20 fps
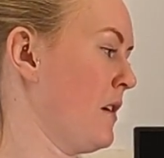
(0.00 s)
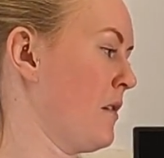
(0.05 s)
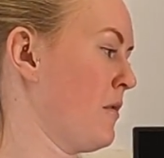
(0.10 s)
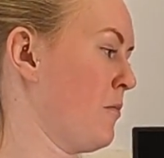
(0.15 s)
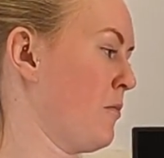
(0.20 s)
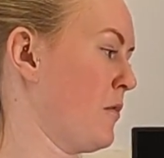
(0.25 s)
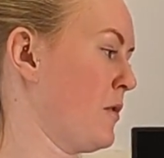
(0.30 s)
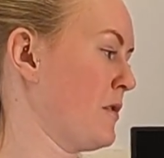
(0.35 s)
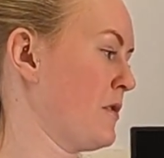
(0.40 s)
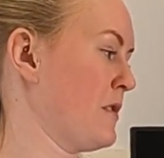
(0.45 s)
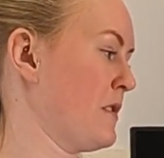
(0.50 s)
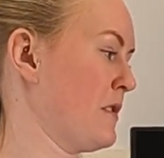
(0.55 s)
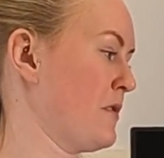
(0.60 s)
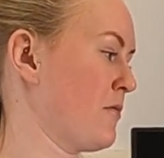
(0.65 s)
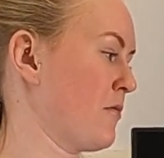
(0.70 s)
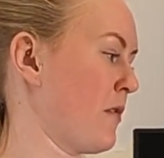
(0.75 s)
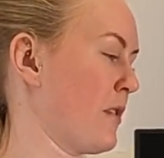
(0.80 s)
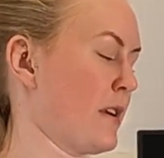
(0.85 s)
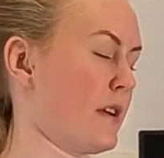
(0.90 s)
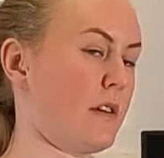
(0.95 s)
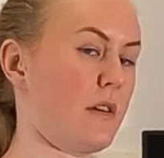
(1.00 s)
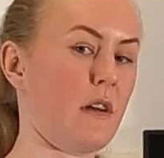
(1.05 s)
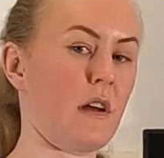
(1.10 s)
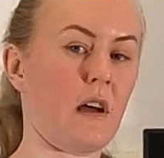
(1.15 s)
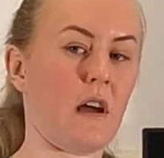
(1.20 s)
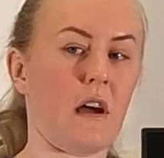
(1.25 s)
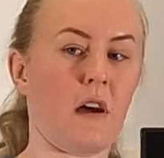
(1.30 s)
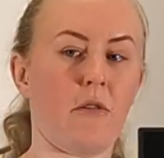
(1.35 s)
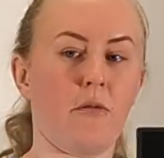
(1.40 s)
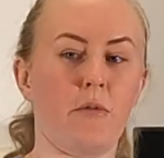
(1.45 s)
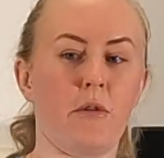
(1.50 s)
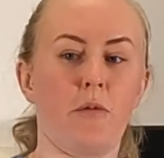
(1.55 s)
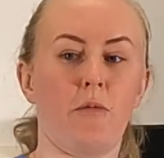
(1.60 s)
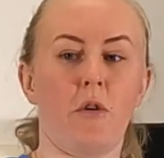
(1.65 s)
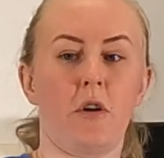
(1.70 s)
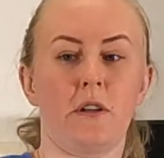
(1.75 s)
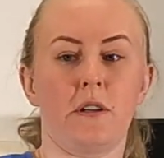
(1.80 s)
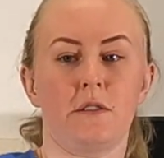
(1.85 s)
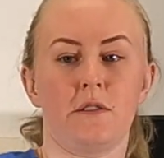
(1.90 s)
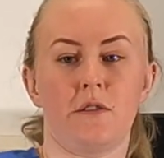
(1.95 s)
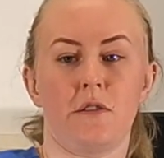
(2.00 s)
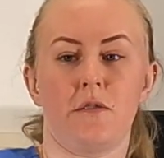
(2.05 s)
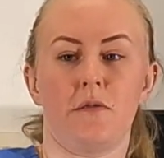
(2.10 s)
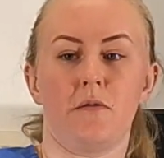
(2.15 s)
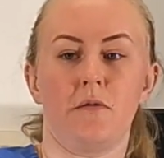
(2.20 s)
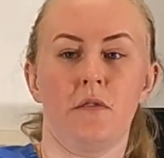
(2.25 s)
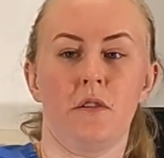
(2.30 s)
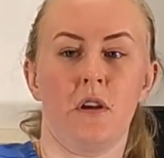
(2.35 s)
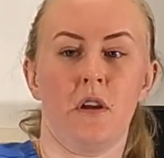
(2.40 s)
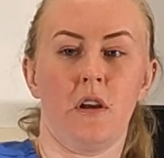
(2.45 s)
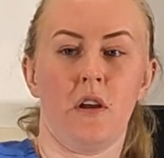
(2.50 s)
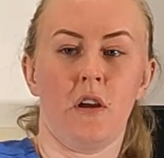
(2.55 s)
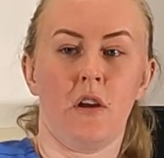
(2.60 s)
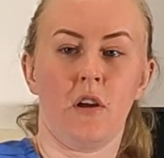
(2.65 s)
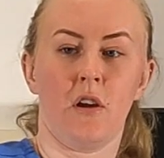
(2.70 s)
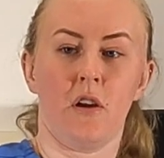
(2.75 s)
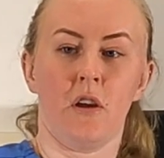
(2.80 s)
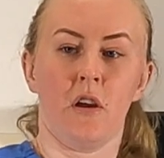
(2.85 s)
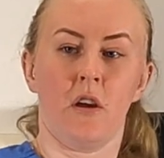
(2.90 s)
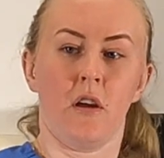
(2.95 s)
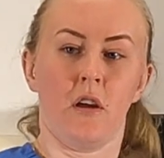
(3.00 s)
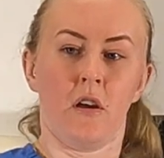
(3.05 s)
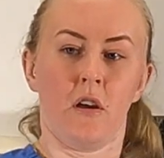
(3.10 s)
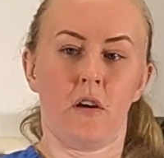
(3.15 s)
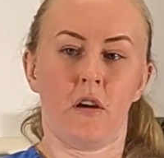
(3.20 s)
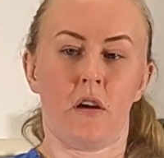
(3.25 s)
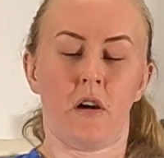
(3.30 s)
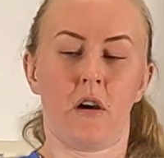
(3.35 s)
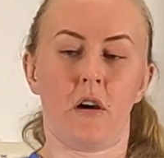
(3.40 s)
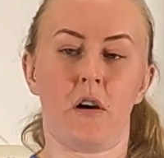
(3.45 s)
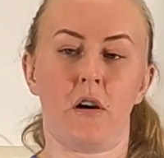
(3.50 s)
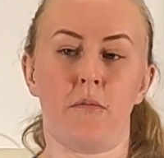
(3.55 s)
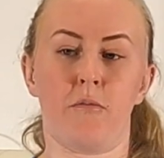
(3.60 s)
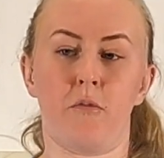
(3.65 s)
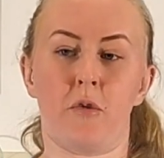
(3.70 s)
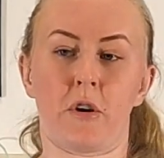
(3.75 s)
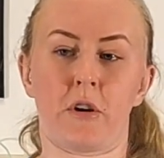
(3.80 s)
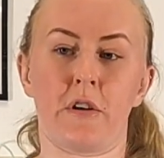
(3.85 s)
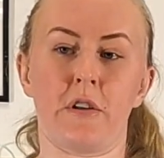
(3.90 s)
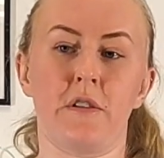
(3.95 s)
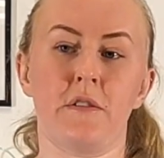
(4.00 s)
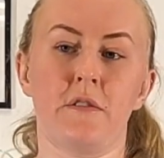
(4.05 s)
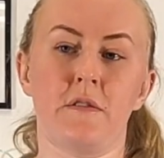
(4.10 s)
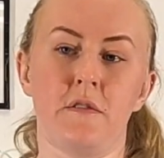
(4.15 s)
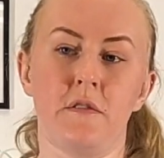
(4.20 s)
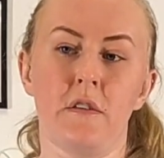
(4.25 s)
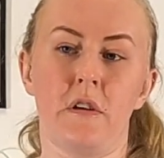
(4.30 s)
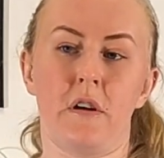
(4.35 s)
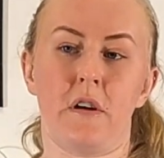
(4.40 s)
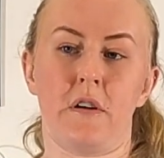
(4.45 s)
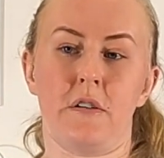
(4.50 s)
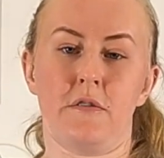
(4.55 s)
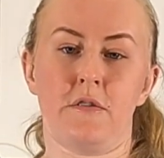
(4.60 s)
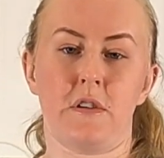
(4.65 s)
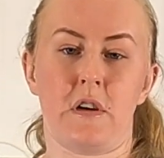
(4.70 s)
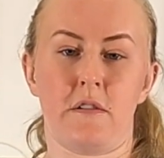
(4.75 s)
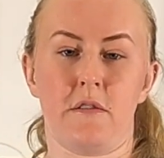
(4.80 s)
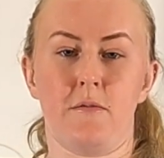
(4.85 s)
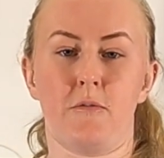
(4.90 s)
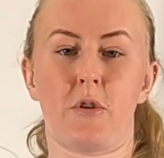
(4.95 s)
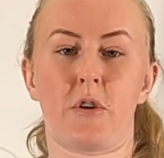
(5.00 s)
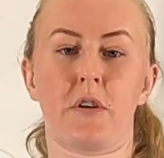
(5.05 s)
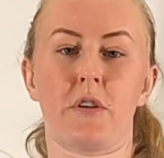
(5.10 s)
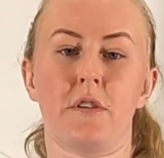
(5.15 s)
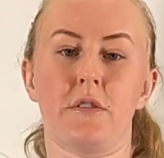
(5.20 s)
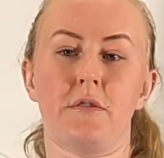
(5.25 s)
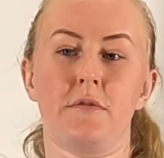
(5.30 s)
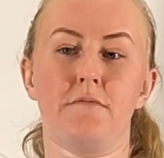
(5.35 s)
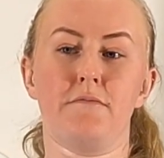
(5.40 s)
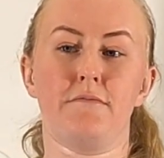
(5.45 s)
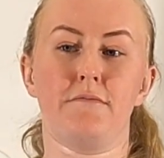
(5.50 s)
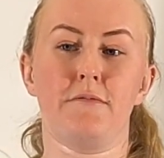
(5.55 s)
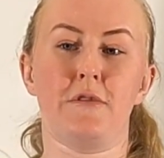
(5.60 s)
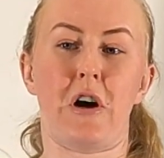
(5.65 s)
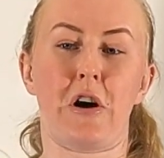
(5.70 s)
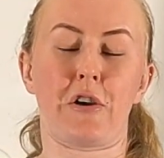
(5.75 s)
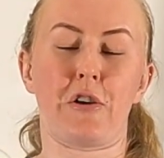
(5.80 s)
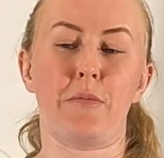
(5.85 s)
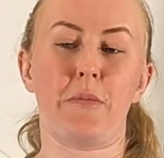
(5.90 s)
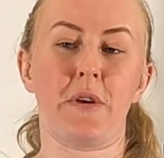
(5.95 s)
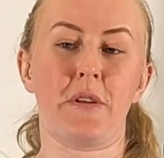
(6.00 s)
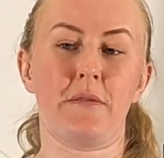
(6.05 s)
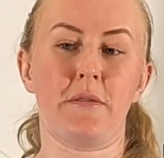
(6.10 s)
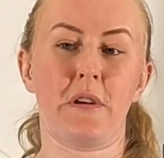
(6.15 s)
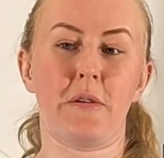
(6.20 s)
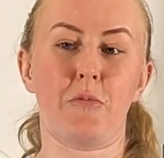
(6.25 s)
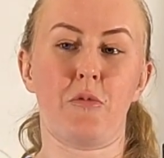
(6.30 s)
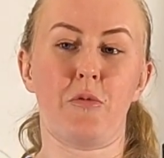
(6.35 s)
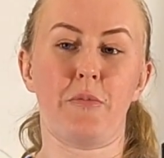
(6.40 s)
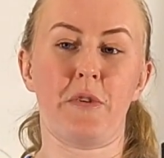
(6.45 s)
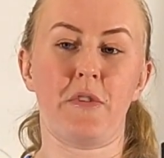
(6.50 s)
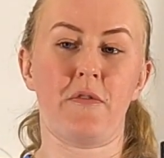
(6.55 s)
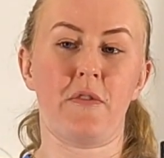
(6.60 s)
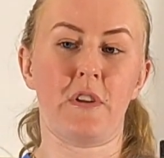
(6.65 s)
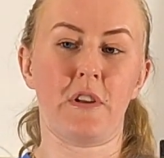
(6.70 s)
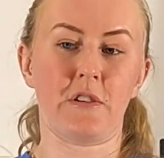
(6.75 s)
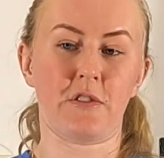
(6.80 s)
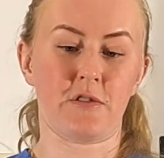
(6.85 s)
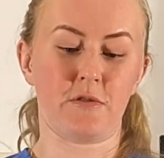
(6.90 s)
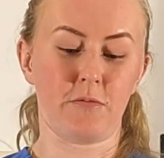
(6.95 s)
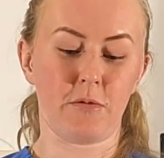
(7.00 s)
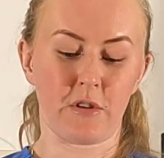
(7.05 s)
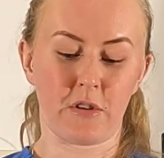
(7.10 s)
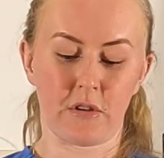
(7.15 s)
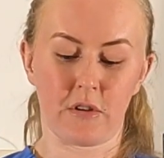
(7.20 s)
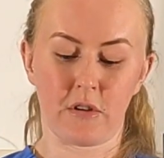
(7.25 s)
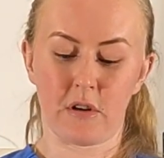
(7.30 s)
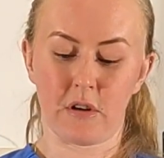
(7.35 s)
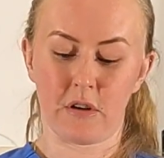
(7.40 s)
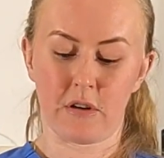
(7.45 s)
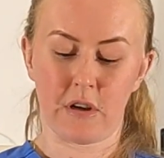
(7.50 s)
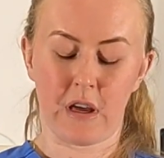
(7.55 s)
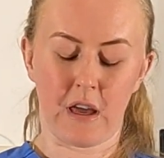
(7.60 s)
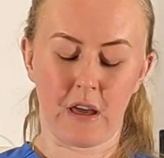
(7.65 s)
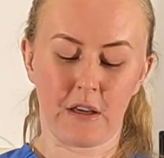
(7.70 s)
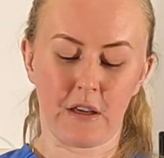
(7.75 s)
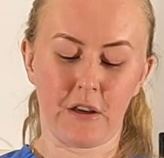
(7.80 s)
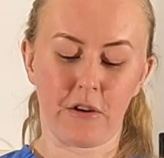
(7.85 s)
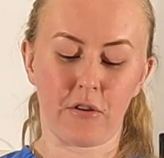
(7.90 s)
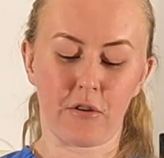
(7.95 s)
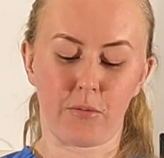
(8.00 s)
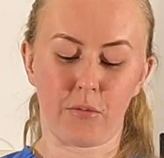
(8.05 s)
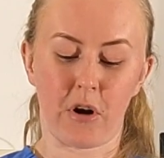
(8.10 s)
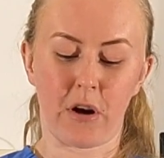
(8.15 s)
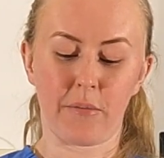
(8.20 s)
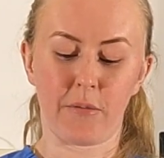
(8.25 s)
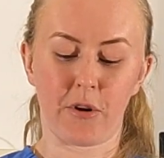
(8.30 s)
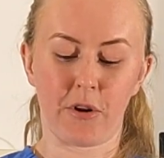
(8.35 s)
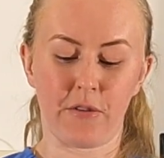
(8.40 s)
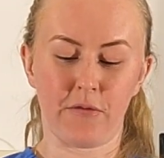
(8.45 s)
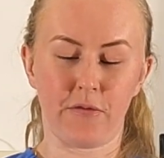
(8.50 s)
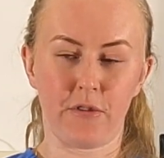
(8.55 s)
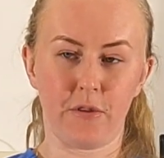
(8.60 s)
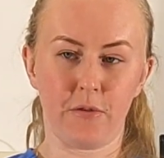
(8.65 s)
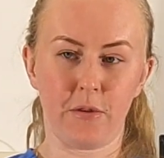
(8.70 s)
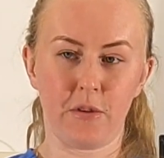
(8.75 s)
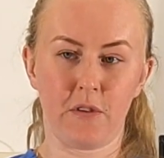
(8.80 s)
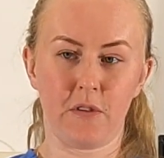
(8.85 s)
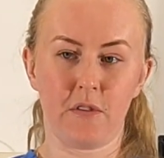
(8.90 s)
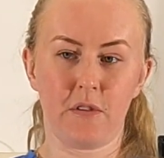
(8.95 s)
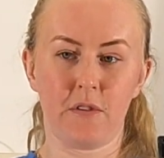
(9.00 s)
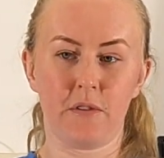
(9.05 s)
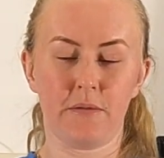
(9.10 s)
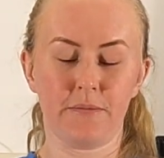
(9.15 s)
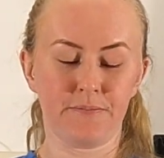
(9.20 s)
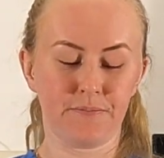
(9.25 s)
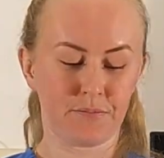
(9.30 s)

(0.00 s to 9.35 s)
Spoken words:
once it's running how we want it to, we're going to document, and we'll be finished with hanging our primary fluids.